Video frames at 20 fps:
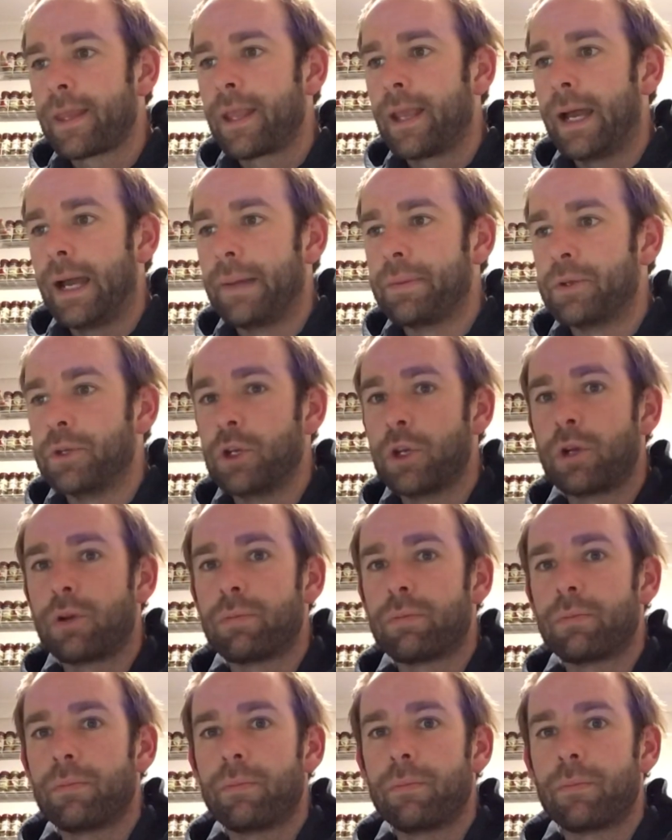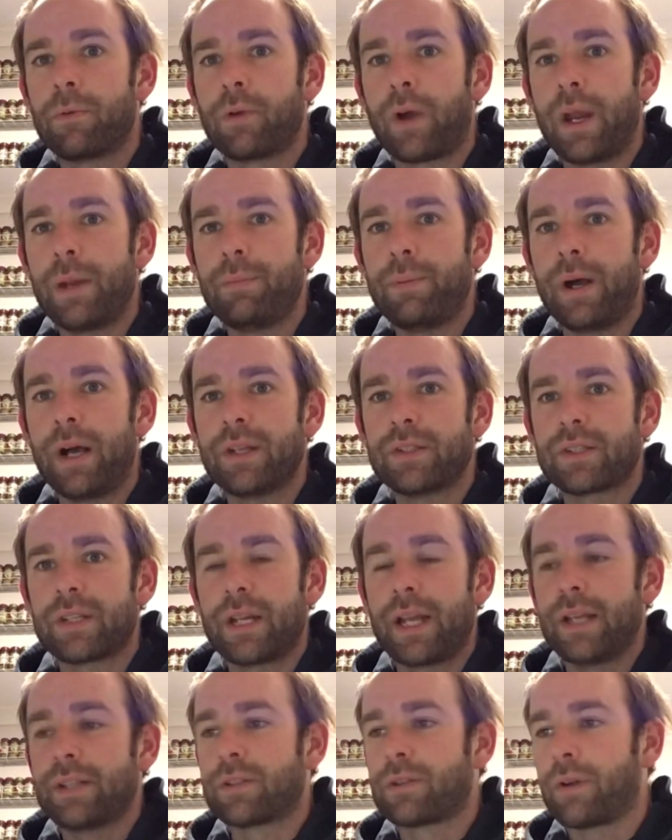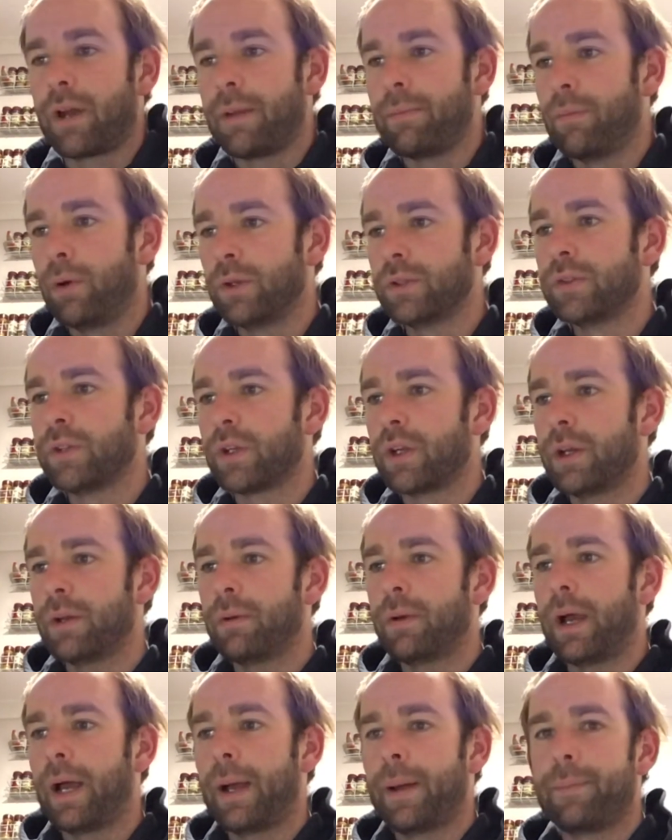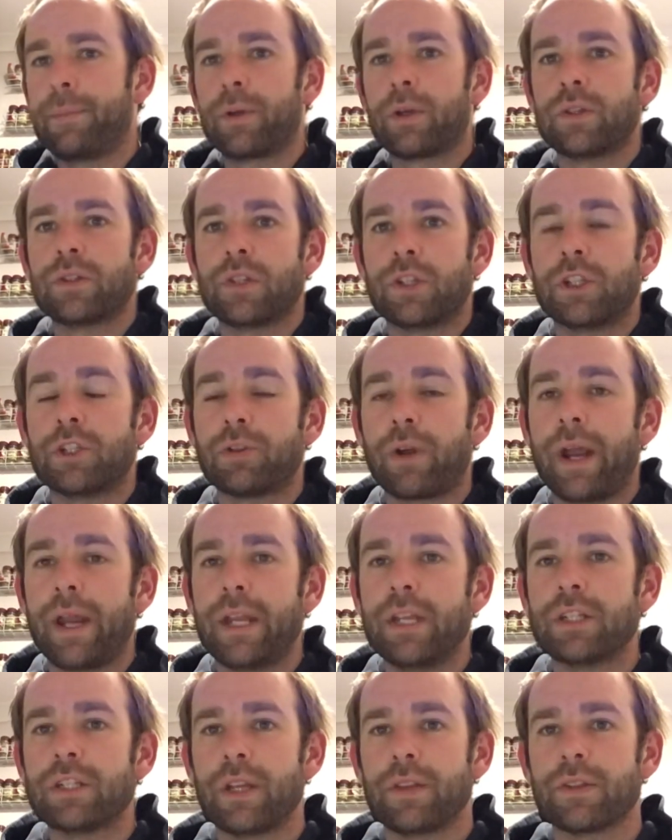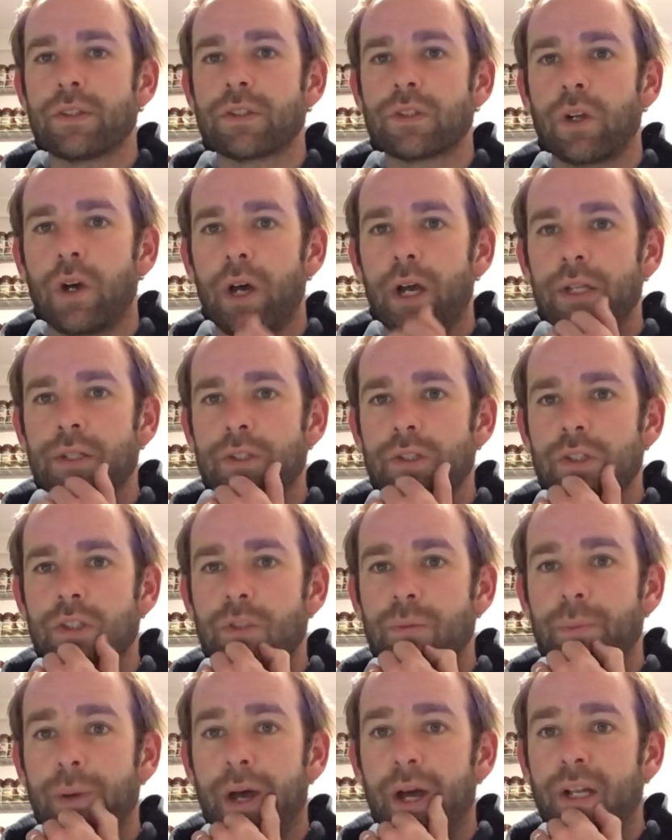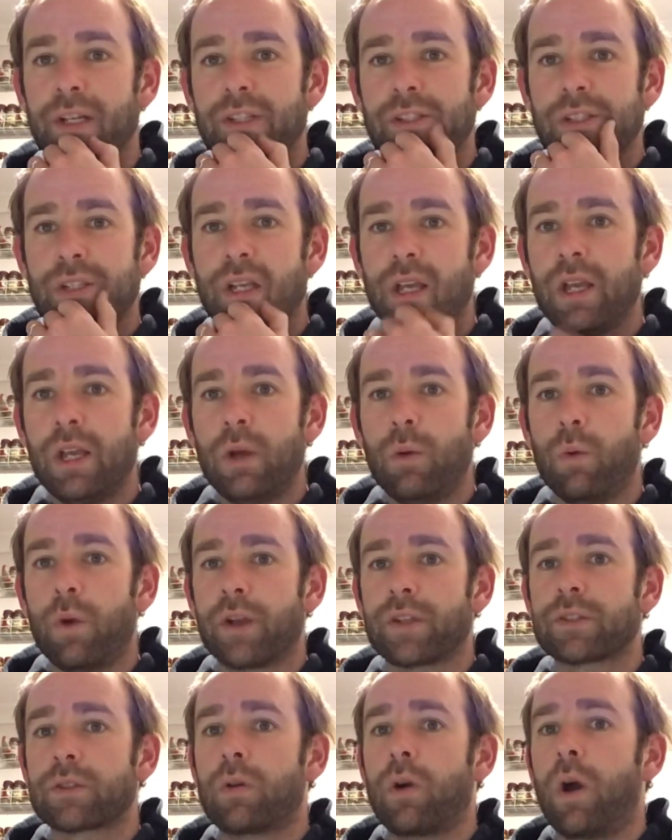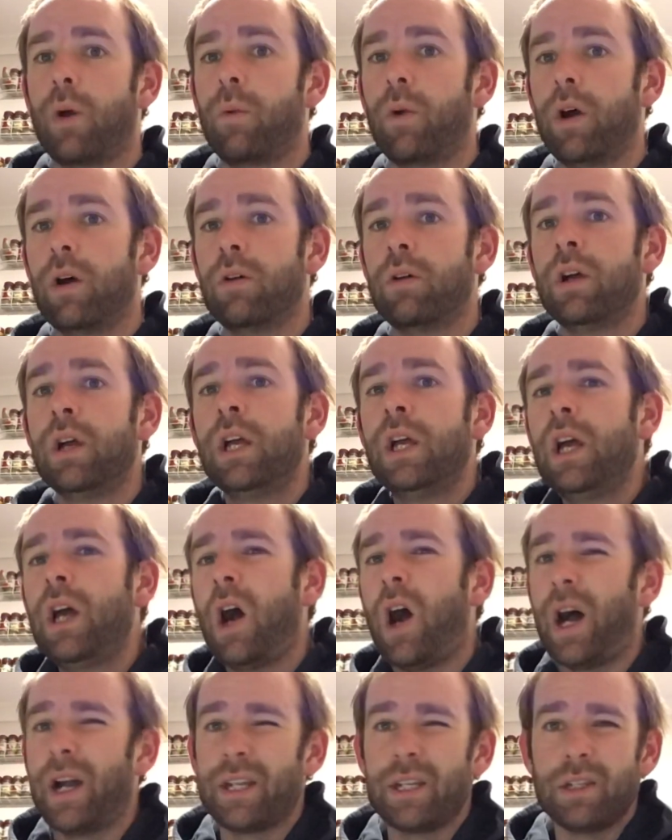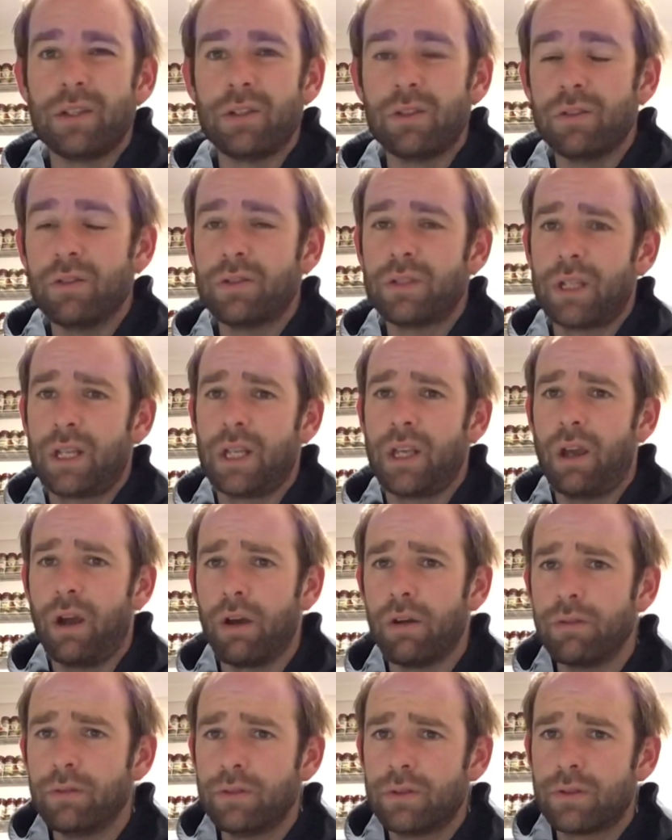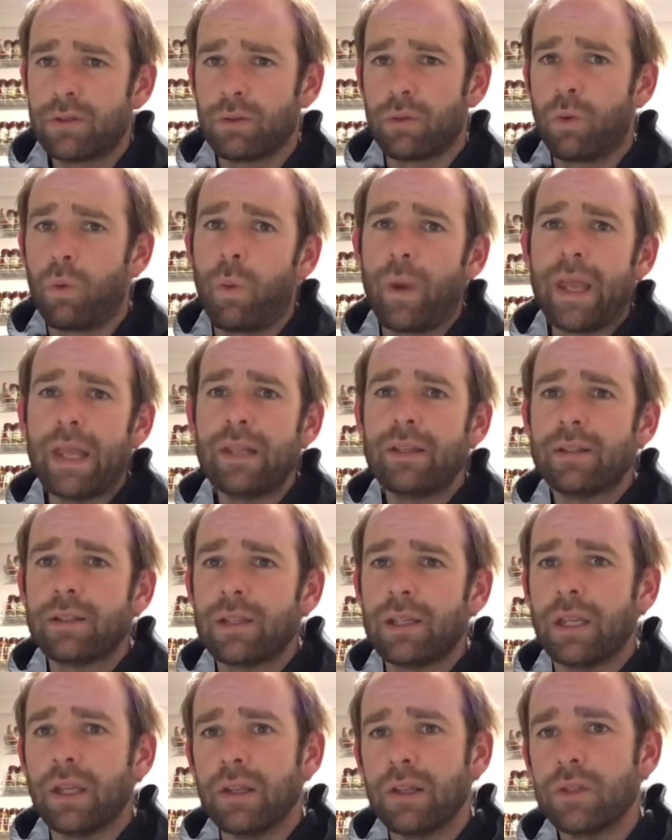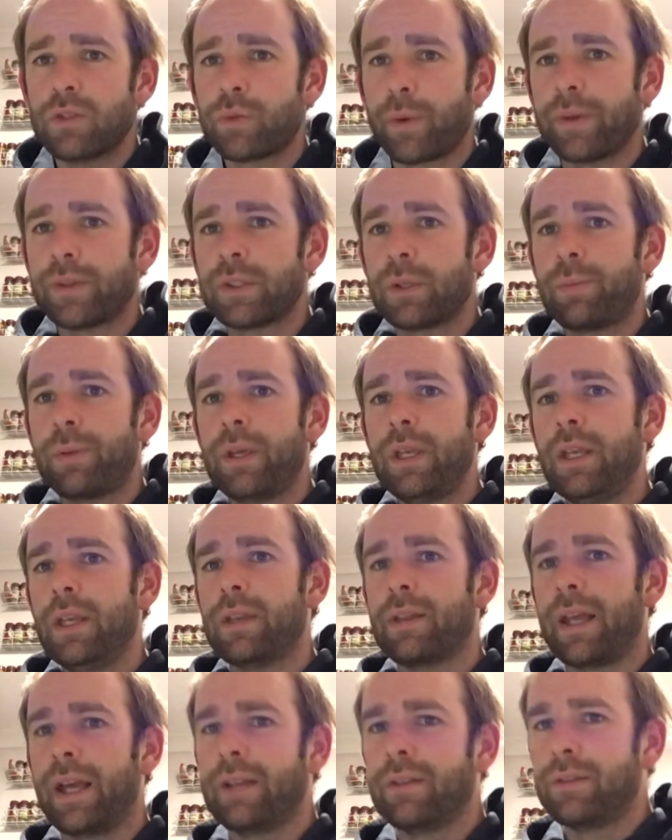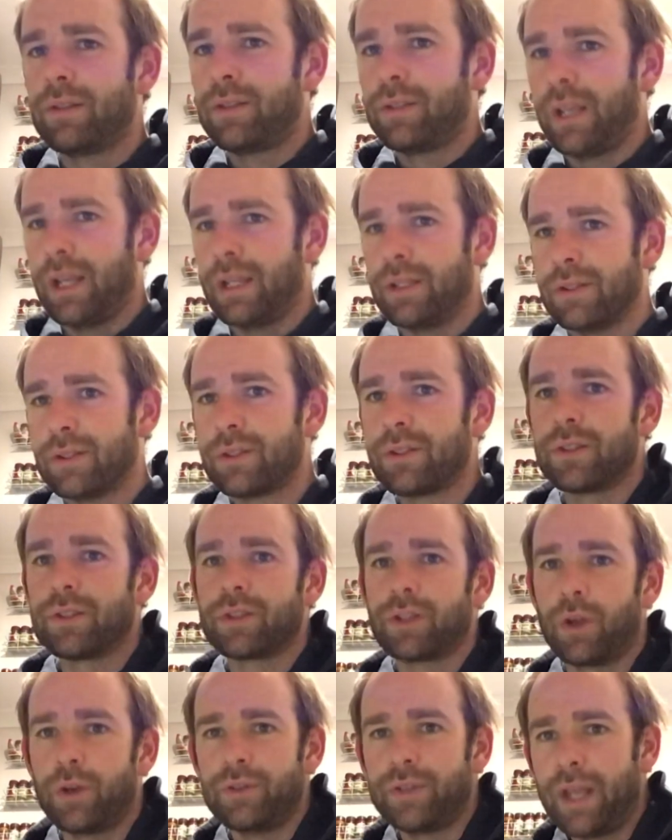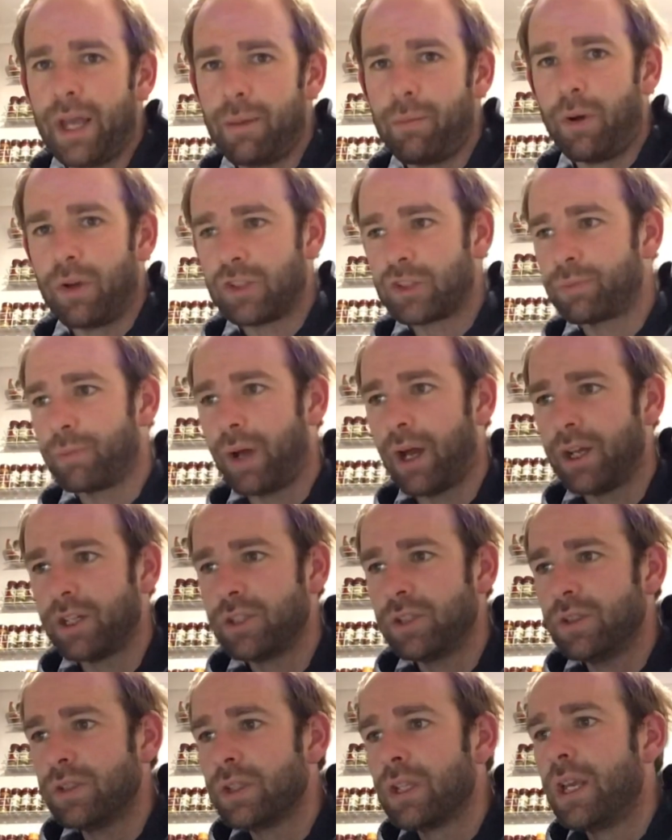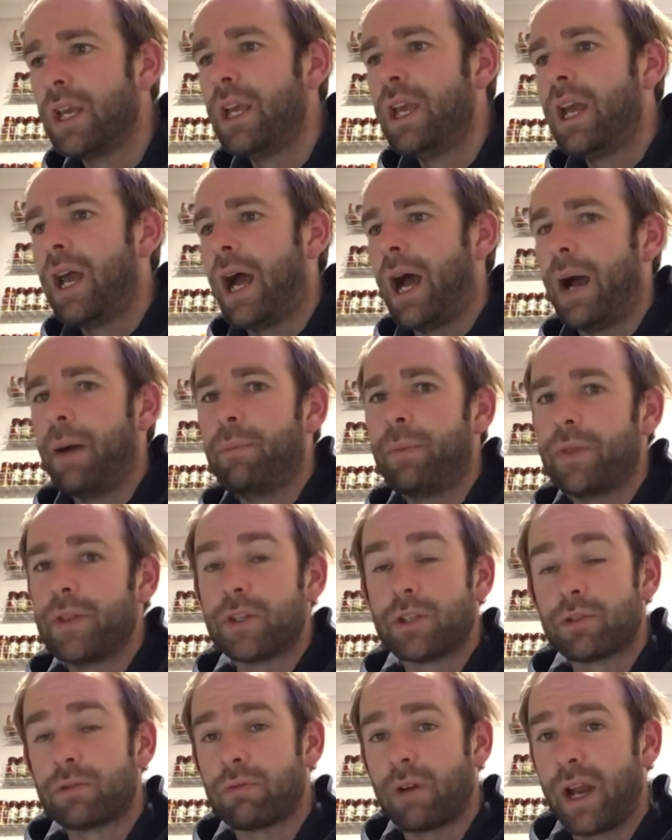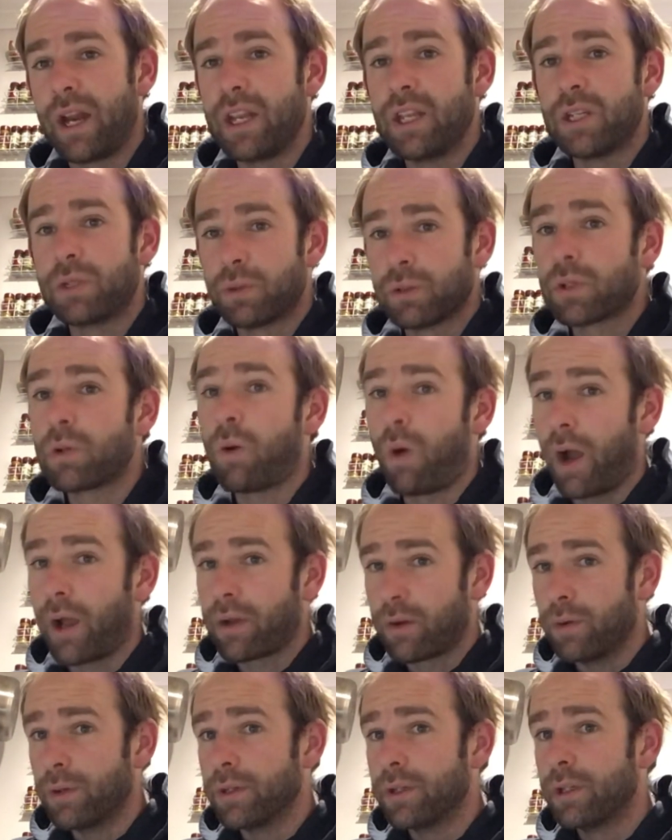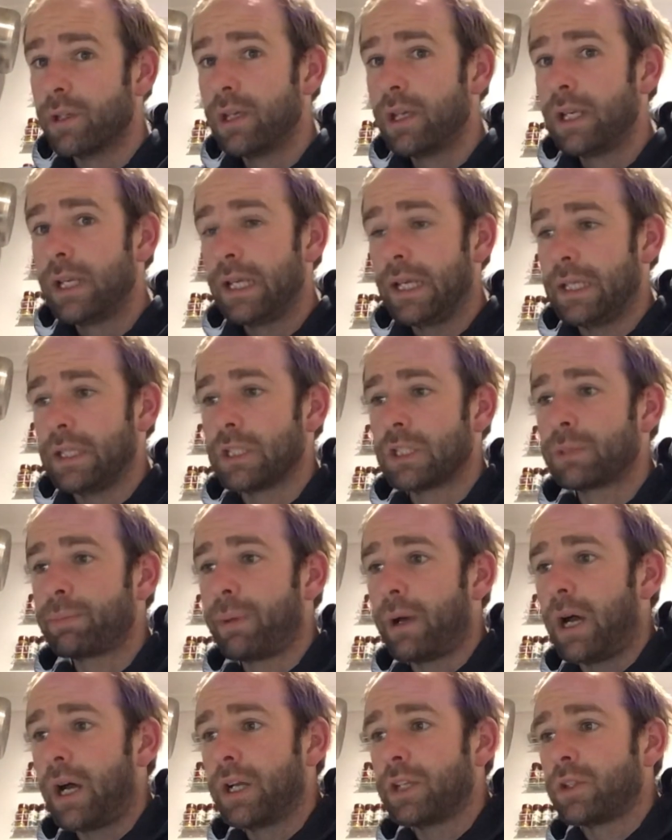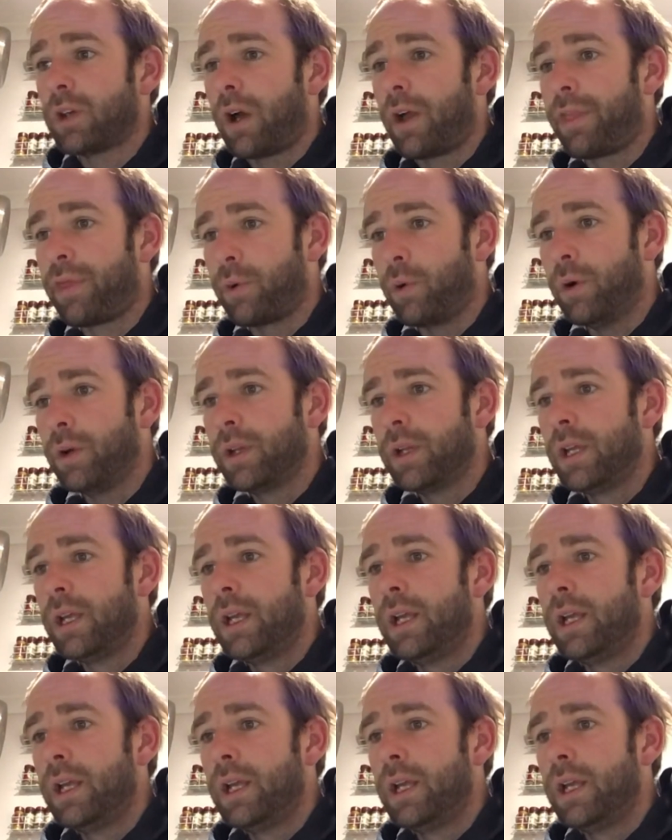And the new grain basket has great mods on it because of the drainage down the side, so the sparge works quite well. I didn't use any oats or wheat in this recipe, and that tends to slow down my sparges, but the drainage was quite good in the sparge, I thought.